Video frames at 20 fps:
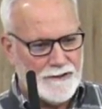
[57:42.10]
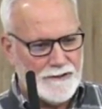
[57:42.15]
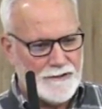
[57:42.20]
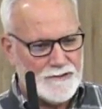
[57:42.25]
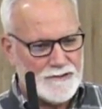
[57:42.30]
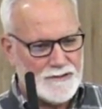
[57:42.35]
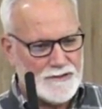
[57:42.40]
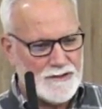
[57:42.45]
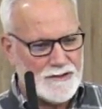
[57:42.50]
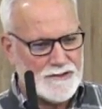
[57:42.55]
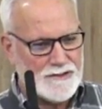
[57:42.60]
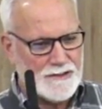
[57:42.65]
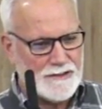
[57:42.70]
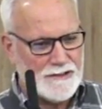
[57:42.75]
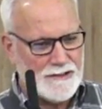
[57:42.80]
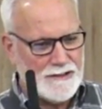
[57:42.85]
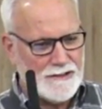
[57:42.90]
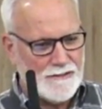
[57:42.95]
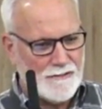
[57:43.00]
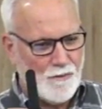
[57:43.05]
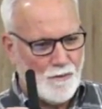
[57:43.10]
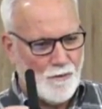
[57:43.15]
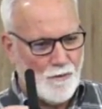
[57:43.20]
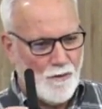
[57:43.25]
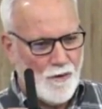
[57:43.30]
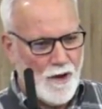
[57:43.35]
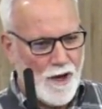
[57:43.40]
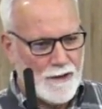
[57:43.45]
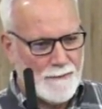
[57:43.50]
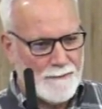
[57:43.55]
Just a little
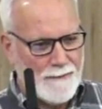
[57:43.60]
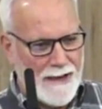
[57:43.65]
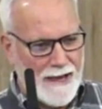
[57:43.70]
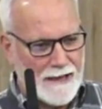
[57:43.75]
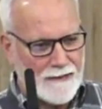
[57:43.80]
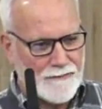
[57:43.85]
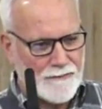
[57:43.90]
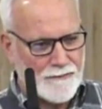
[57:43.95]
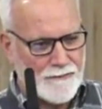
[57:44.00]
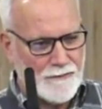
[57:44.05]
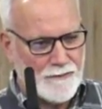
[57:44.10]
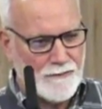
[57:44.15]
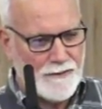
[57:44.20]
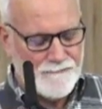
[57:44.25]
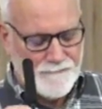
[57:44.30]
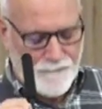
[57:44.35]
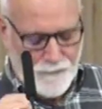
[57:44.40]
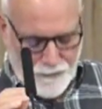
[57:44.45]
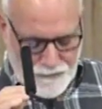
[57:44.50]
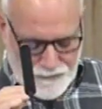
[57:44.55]
walk back through. In verse